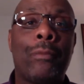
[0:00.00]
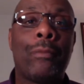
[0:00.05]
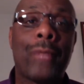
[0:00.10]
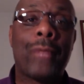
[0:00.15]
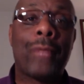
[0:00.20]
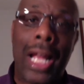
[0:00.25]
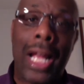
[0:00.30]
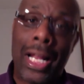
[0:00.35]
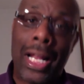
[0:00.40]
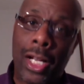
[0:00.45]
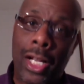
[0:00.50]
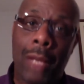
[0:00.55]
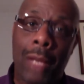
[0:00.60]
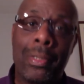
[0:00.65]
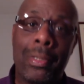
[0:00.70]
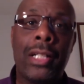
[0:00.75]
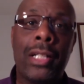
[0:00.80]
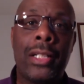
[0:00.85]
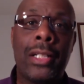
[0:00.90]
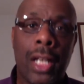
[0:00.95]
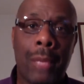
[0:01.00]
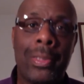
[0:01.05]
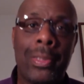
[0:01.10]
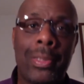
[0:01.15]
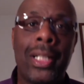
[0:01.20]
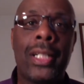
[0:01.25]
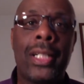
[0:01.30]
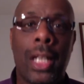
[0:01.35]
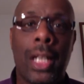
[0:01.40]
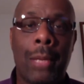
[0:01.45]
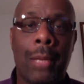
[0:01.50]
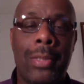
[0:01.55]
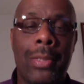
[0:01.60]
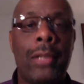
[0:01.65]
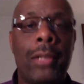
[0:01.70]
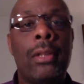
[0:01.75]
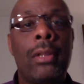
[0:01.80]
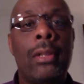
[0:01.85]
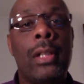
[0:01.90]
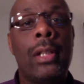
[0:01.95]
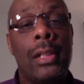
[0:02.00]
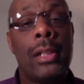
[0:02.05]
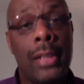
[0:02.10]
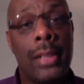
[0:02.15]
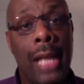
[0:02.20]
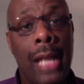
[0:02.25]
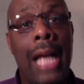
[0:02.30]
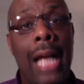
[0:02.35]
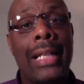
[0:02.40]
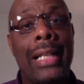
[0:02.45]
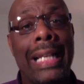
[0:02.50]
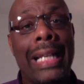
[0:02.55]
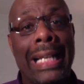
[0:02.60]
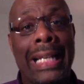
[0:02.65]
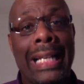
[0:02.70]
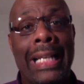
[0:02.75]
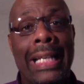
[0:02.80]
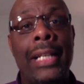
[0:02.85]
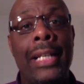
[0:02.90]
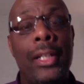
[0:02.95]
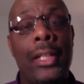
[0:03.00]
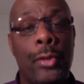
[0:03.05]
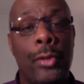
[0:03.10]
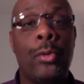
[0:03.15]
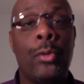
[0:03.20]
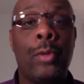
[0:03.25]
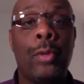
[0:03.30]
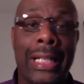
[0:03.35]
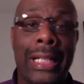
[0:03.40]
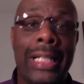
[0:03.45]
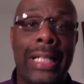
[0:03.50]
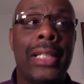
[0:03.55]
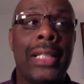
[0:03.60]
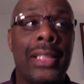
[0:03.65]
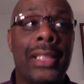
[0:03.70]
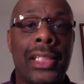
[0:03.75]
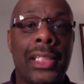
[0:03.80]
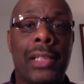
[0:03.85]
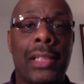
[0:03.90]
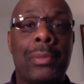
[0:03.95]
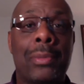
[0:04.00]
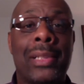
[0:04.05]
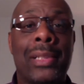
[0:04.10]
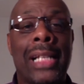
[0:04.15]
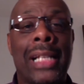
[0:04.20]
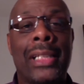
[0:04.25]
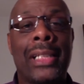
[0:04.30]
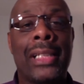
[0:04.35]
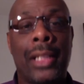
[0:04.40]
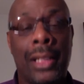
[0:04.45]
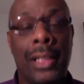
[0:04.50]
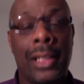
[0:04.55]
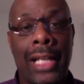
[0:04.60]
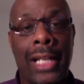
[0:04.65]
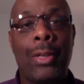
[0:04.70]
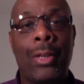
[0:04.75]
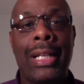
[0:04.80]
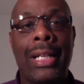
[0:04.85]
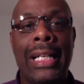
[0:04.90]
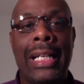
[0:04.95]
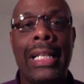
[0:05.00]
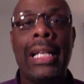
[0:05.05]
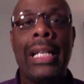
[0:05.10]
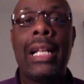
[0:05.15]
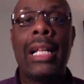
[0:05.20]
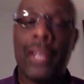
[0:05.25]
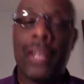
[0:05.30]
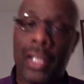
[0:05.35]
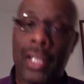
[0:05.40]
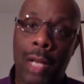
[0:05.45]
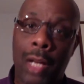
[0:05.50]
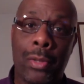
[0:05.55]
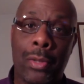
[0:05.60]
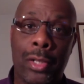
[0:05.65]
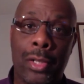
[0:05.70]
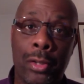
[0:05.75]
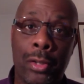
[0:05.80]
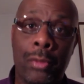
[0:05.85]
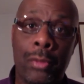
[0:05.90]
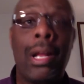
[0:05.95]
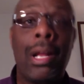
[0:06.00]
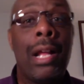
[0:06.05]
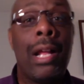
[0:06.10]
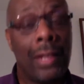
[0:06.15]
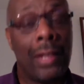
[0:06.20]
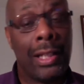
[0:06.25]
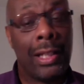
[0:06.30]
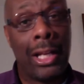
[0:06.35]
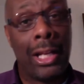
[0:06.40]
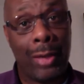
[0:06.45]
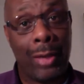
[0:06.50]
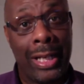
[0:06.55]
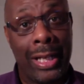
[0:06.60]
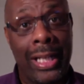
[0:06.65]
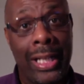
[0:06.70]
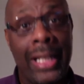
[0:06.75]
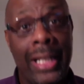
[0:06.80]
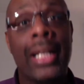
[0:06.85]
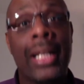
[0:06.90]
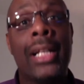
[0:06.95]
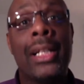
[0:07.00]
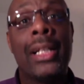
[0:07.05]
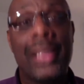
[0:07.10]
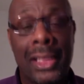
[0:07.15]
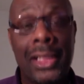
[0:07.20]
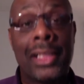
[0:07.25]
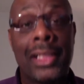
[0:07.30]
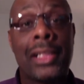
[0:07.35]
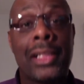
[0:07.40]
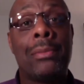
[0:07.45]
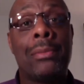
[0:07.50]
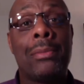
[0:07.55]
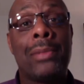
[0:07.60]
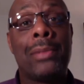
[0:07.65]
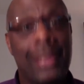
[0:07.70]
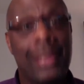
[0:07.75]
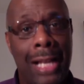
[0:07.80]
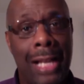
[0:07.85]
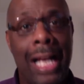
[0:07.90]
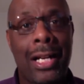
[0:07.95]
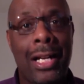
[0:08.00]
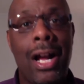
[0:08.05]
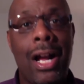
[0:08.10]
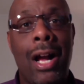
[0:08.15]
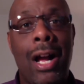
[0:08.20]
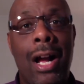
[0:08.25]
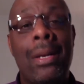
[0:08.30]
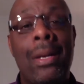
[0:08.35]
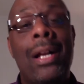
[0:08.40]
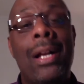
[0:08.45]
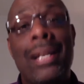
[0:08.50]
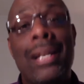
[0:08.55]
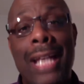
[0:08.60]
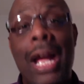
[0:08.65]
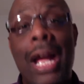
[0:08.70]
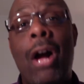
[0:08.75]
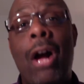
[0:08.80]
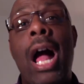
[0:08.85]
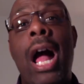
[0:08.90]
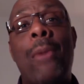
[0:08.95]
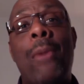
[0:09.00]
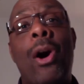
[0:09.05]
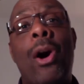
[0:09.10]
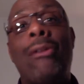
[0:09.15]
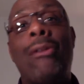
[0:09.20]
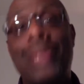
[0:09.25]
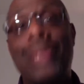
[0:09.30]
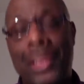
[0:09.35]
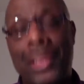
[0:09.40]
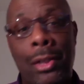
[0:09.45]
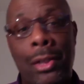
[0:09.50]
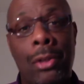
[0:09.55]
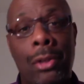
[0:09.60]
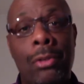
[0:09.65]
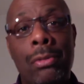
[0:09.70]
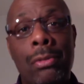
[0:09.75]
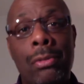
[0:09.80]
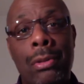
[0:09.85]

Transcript: at www.e2esystems. That's the letter E, the number 2, the letter E, systems.com. Now, I'm also